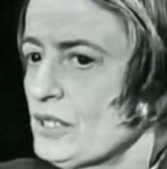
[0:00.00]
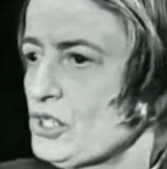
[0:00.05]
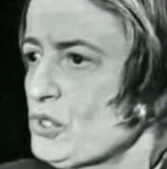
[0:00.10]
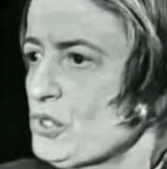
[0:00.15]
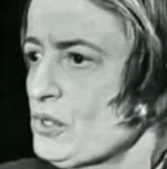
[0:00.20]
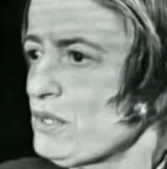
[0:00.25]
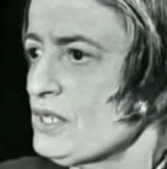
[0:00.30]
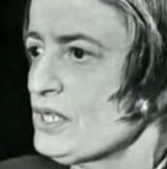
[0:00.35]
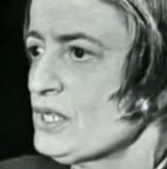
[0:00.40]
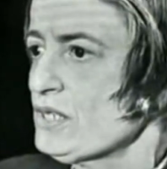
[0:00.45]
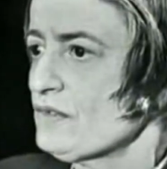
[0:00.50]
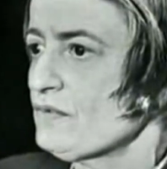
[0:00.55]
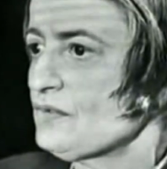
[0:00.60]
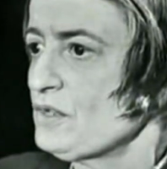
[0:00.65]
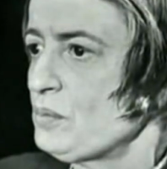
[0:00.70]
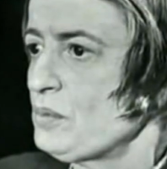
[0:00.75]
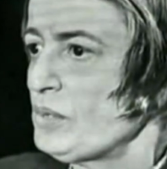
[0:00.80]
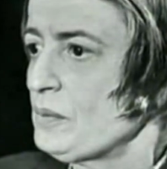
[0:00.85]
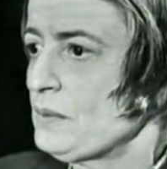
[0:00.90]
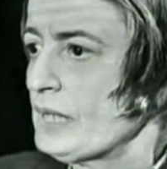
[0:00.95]
The majority
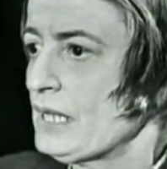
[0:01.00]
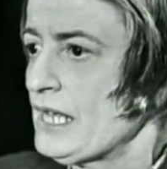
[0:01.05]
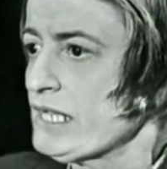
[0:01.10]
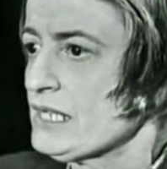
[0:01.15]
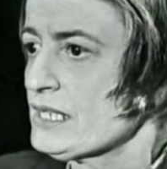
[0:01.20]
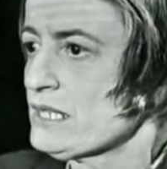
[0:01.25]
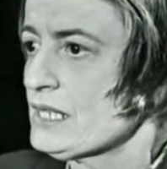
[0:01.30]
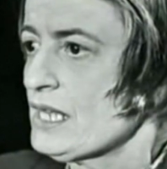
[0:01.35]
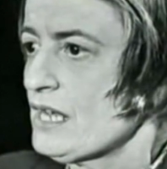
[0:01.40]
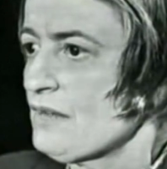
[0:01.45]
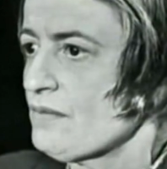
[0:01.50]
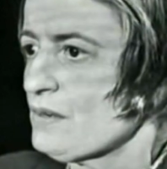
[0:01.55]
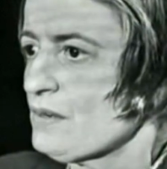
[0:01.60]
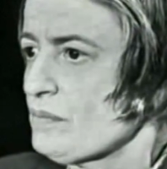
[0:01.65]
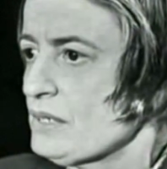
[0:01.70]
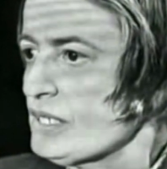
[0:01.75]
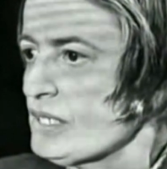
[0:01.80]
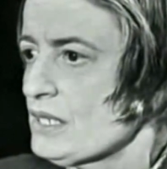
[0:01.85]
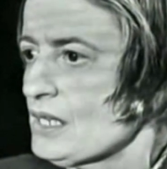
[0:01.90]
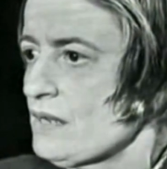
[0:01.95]
of the people has
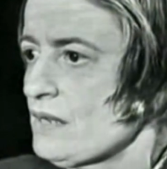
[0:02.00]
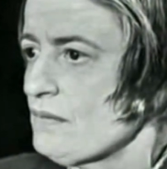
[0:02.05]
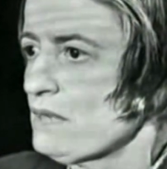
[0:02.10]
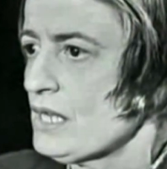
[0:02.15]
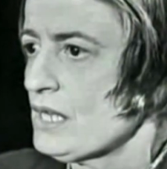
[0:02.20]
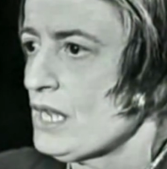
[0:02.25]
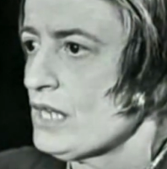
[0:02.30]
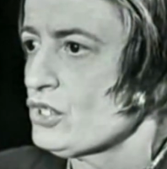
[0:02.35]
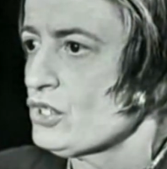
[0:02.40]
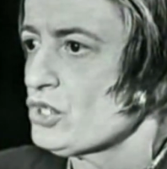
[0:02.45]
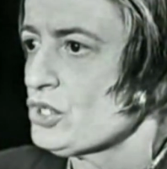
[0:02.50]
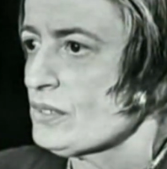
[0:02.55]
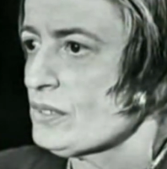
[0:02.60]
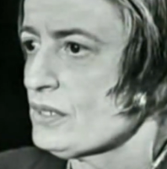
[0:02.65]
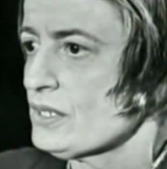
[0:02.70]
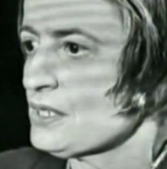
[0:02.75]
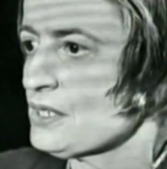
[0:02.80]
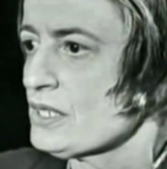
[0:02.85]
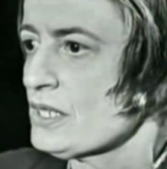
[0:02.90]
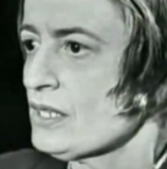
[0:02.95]
never been given a
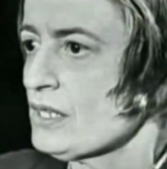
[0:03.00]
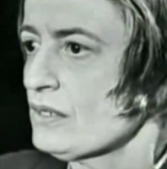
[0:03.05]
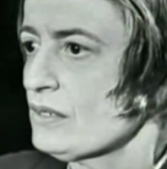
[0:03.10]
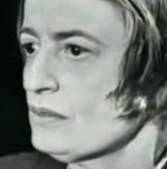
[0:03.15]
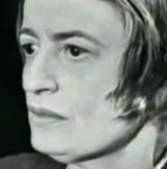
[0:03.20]
choice.